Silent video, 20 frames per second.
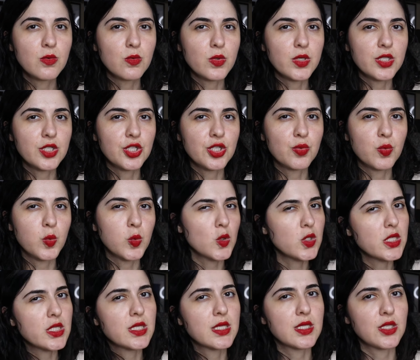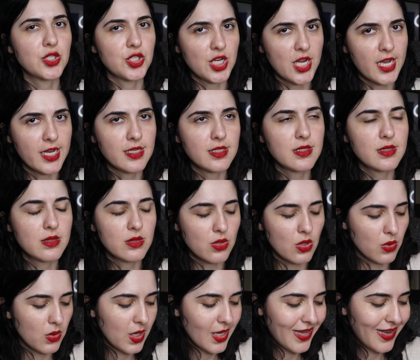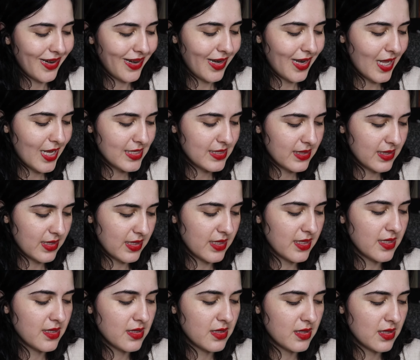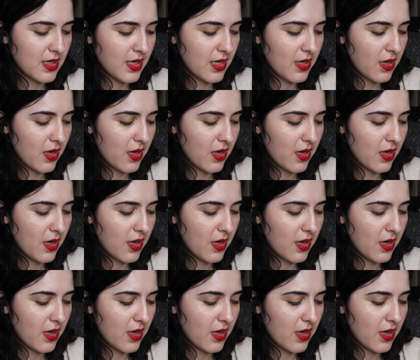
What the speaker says: which would suggest, so Lascars